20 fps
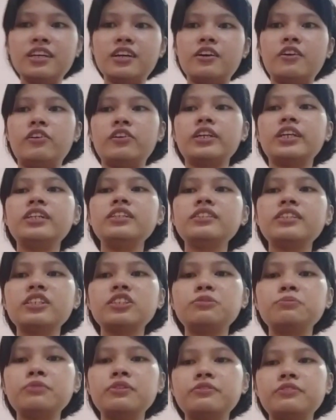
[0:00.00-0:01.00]
Okay,
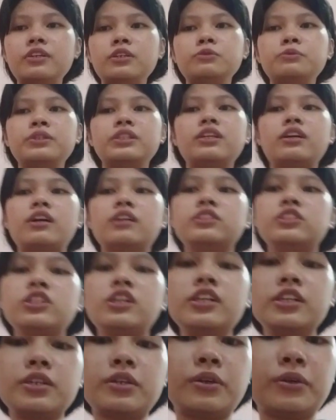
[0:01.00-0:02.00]
let's move on with the
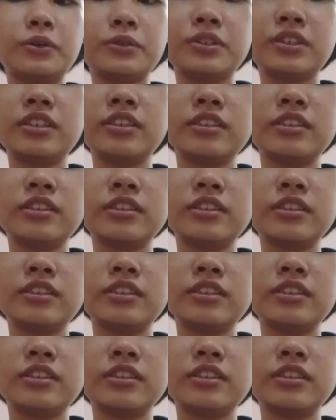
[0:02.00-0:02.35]
charcoal.